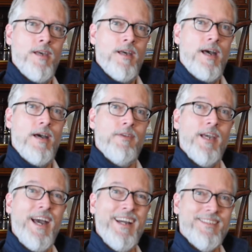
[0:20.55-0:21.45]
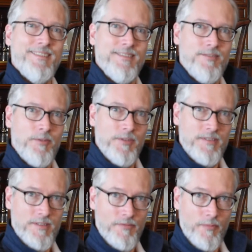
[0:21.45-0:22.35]
having access to all this
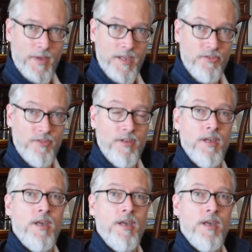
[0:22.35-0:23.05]
information,